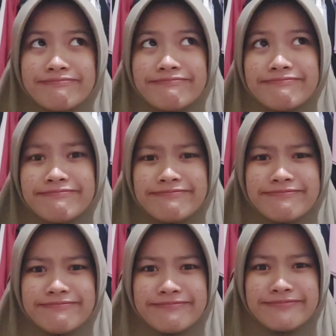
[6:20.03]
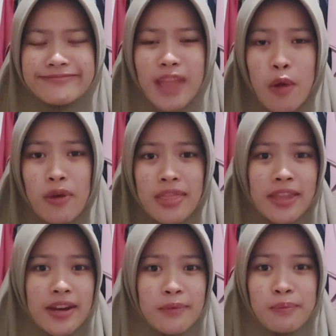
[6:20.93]
when
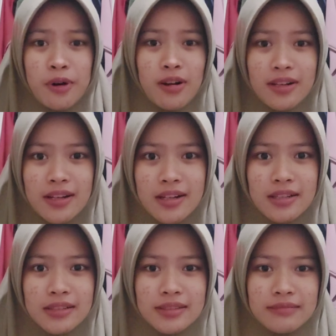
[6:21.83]
they're broken heart.